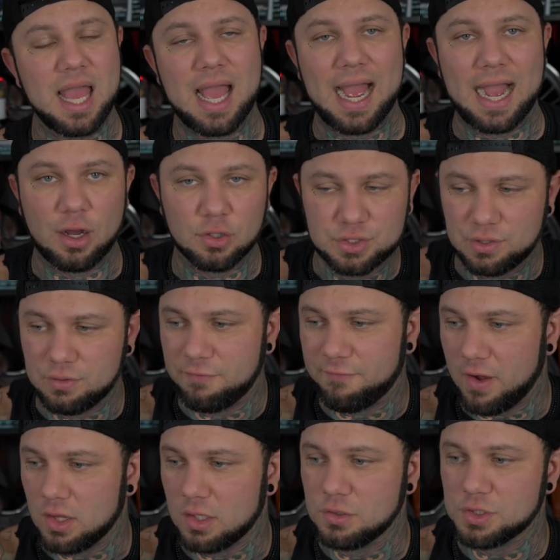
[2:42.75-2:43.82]
how to
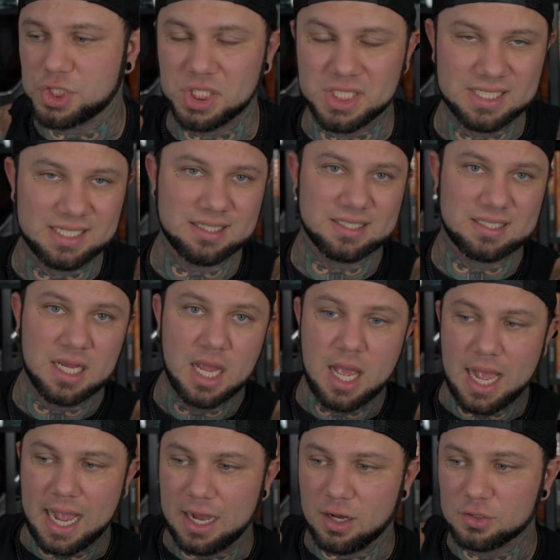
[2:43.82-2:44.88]
follow trends,
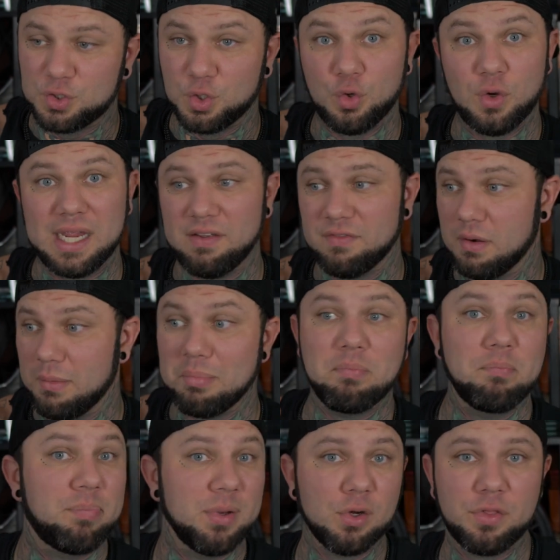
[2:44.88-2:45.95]
how to
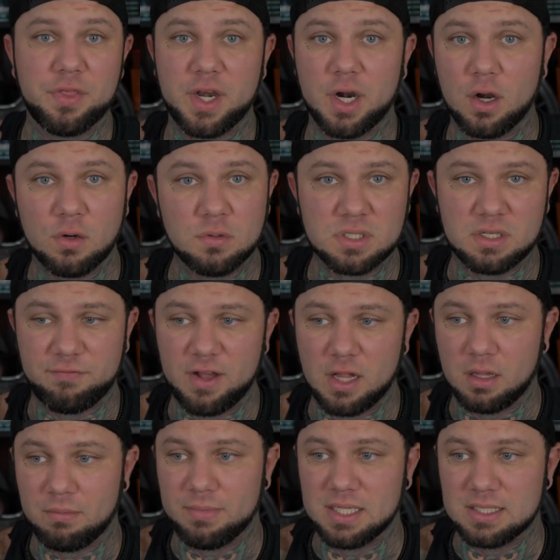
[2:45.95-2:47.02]
even build their own
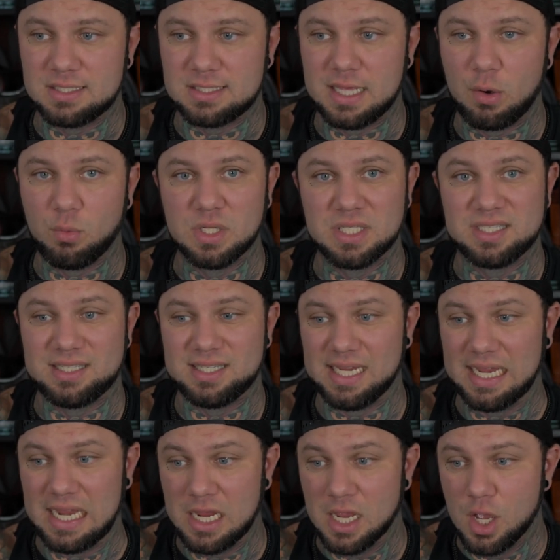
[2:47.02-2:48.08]
developments that would
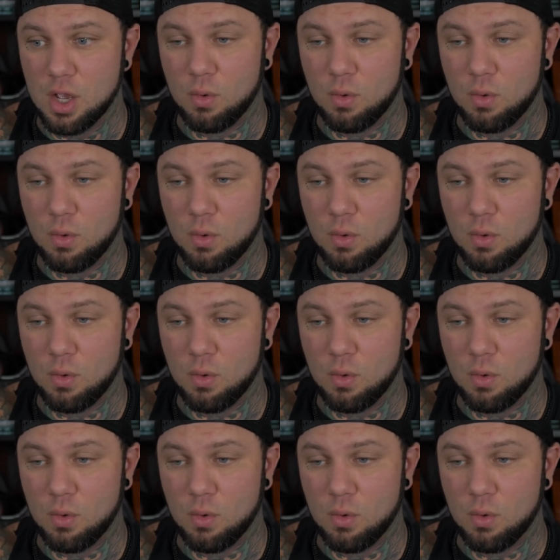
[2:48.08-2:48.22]
see